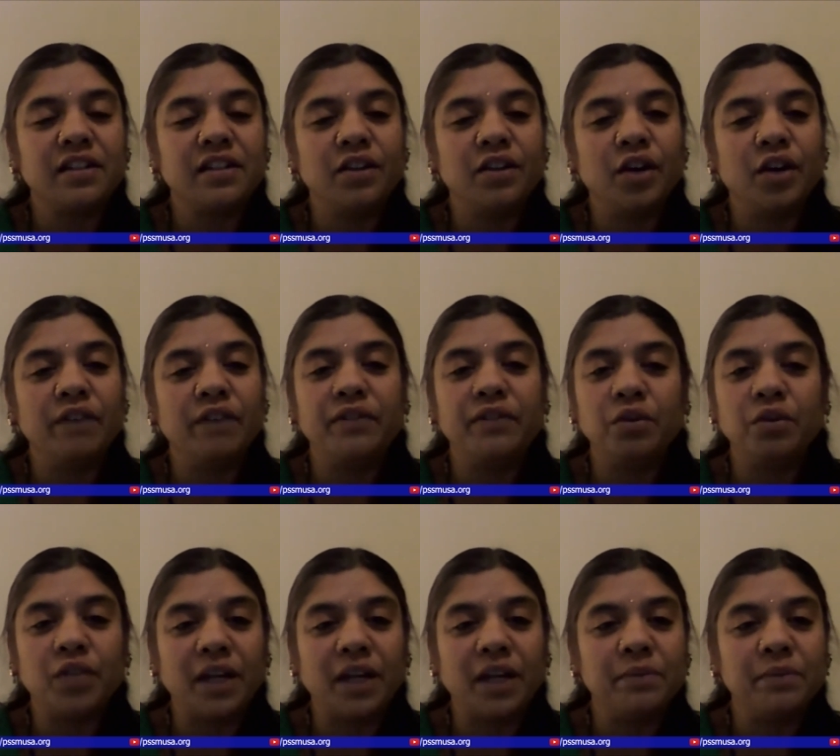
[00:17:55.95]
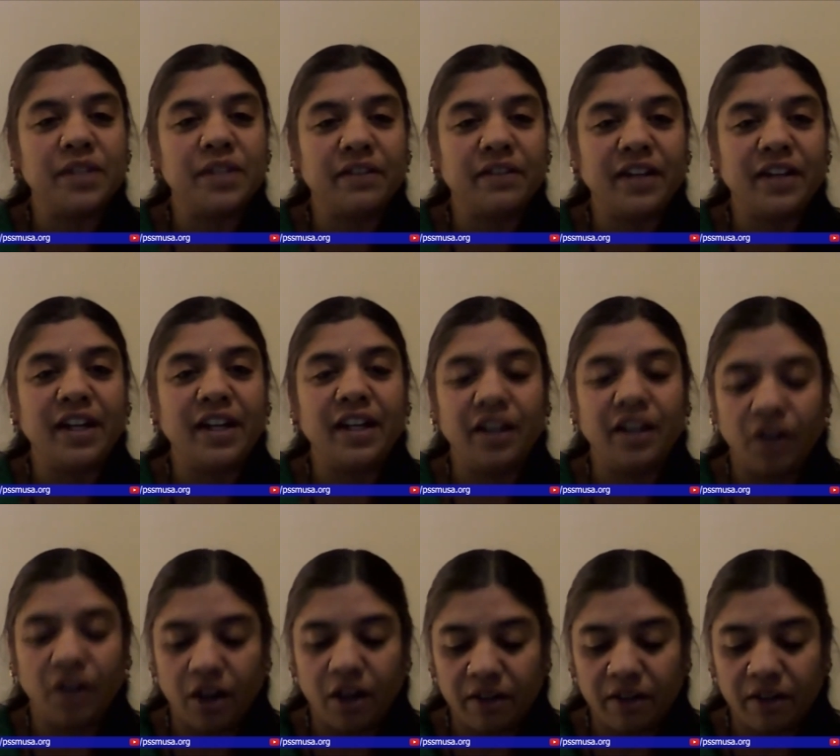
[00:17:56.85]
you know, a few times every
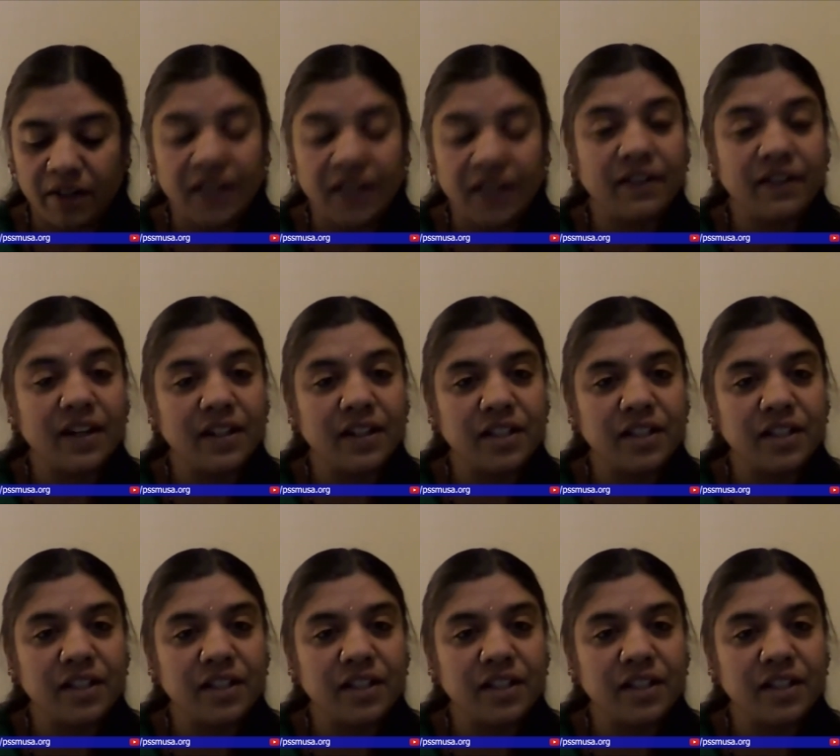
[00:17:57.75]
day, or whenever